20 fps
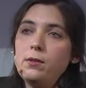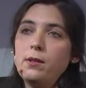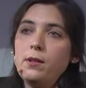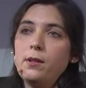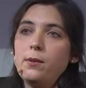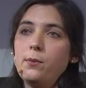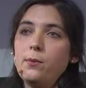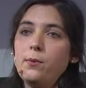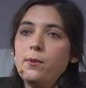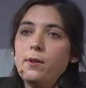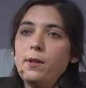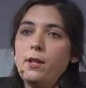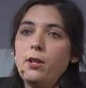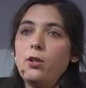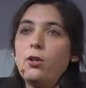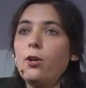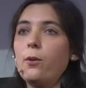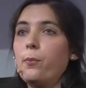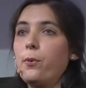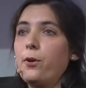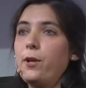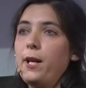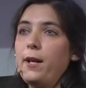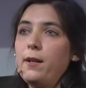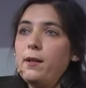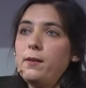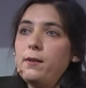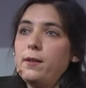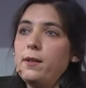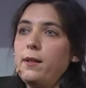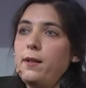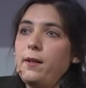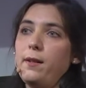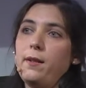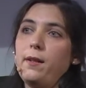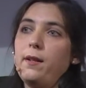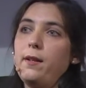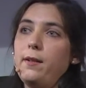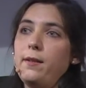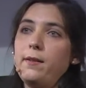How do I facilitate
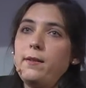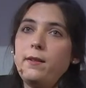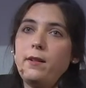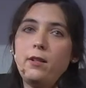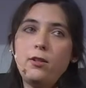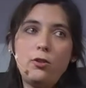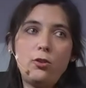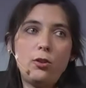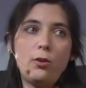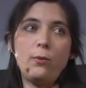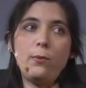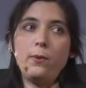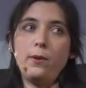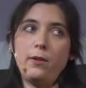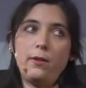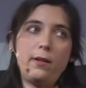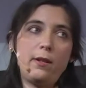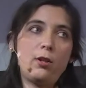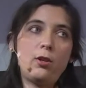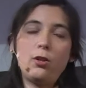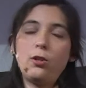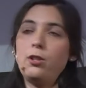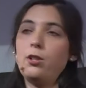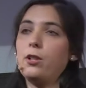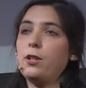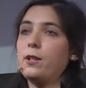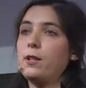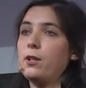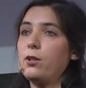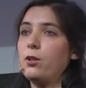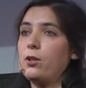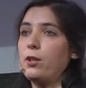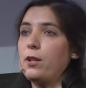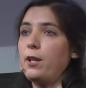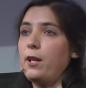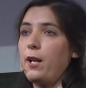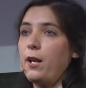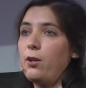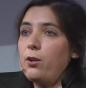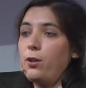the incorporation of
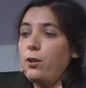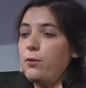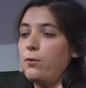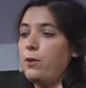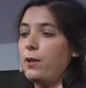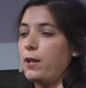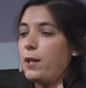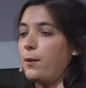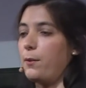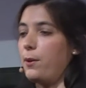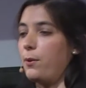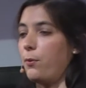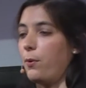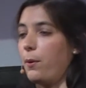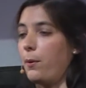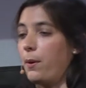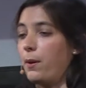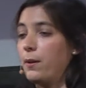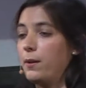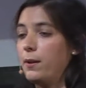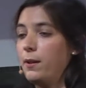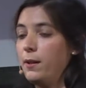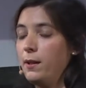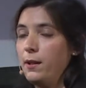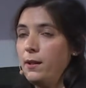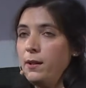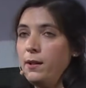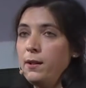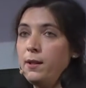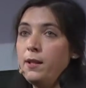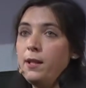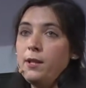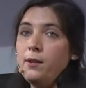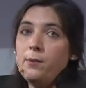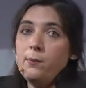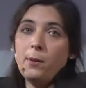that code that I generated